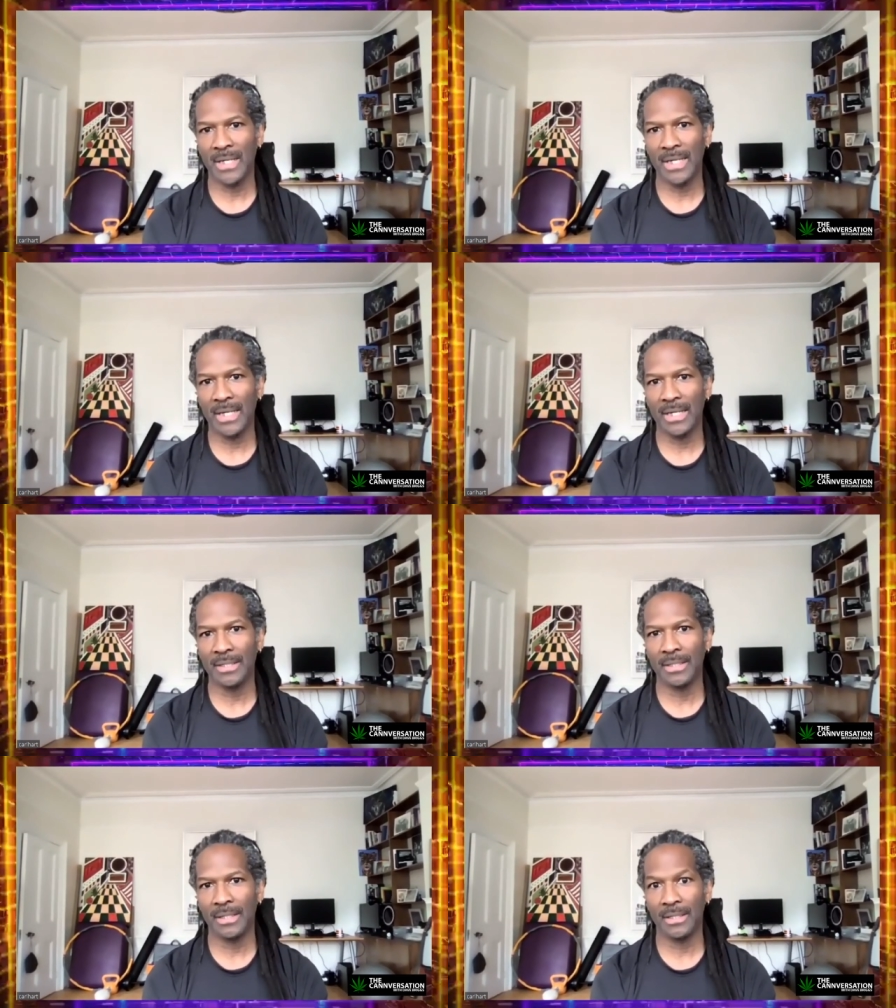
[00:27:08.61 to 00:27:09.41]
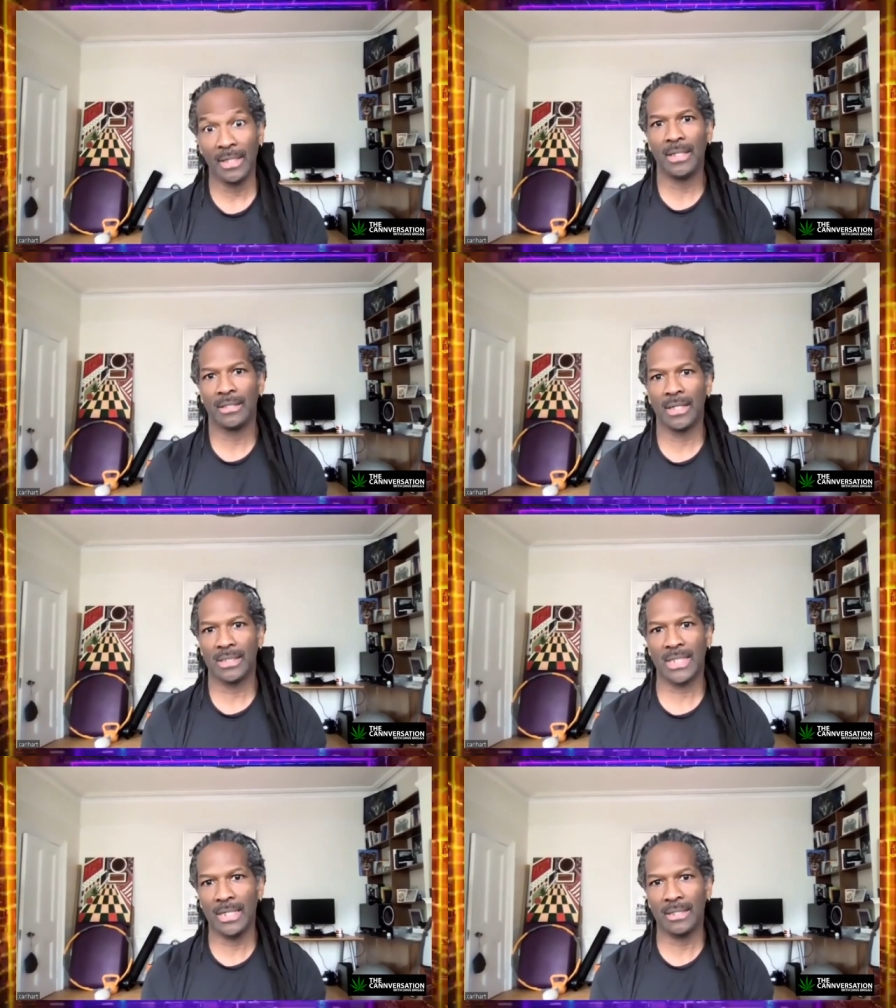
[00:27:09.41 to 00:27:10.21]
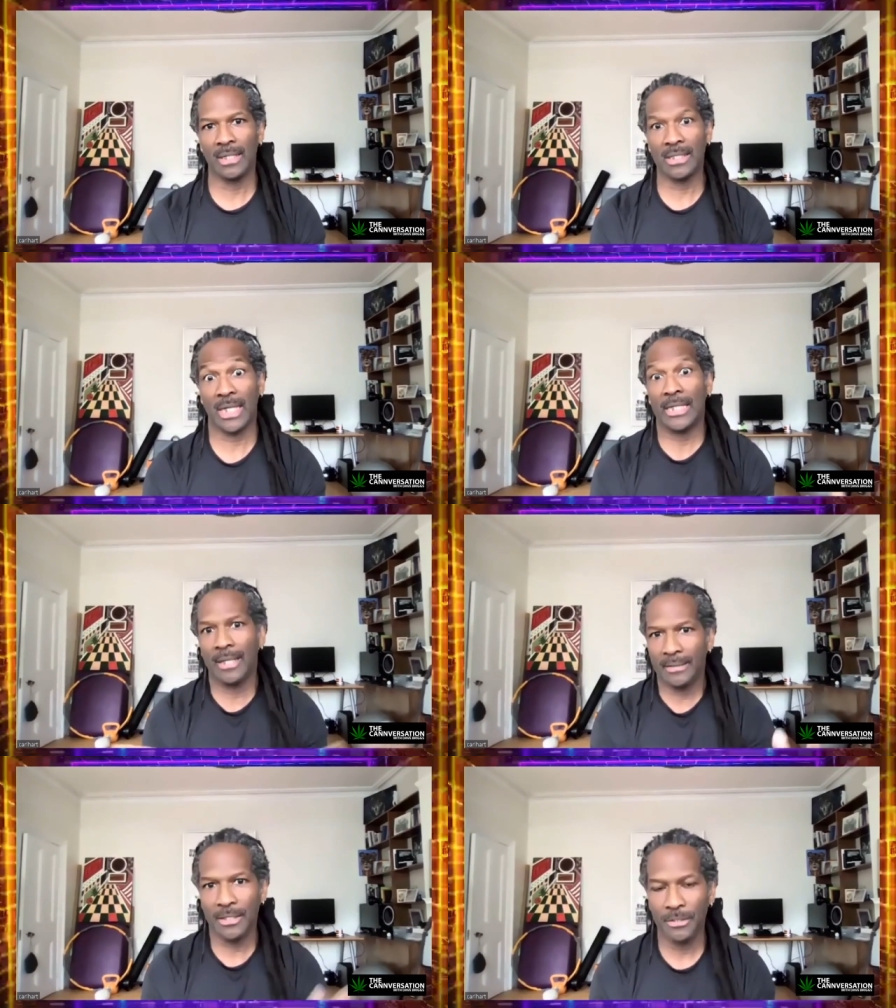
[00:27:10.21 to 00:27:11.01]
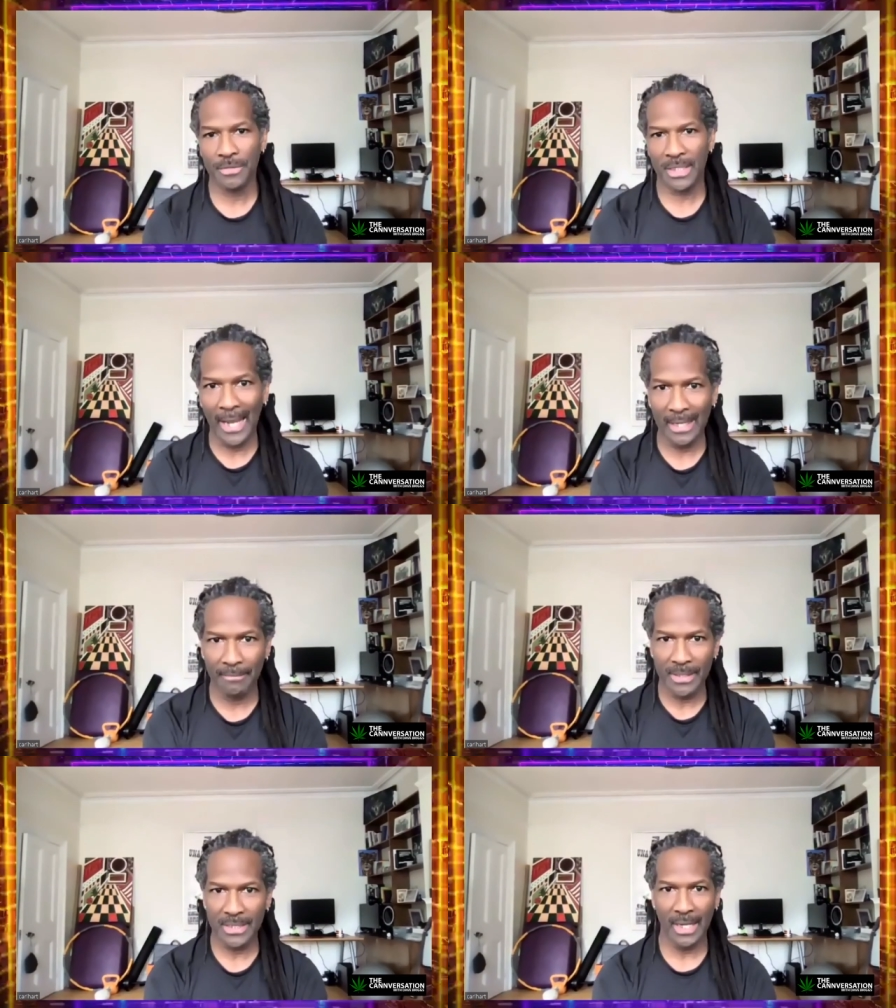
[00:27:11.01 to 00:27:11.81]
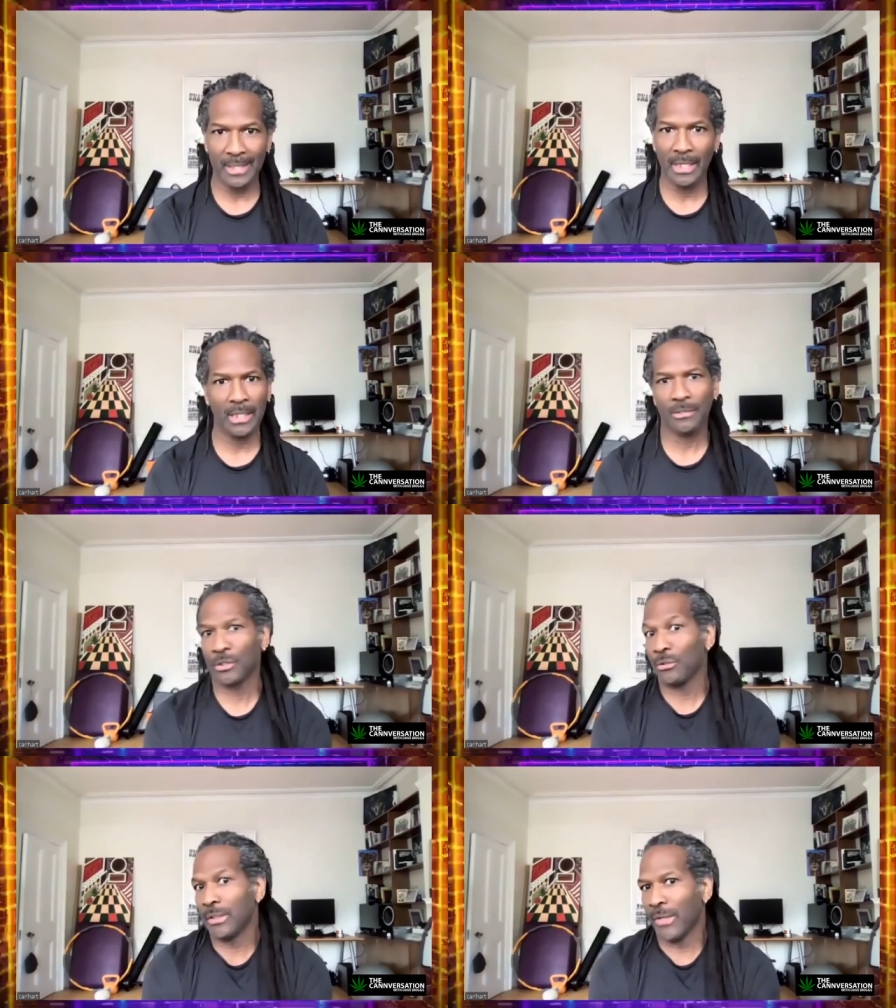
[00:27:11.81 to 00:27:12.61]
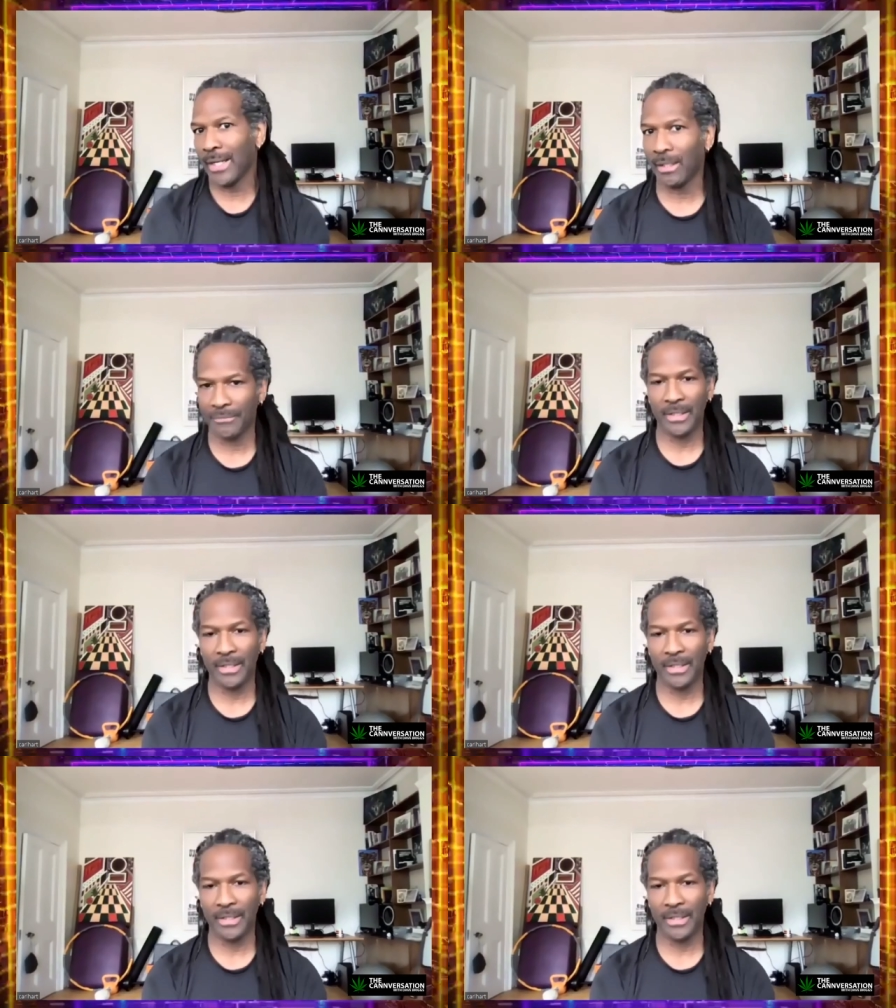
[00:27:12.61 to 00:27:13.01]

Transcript: and and they they say they say that they use cannabis and they are doing well.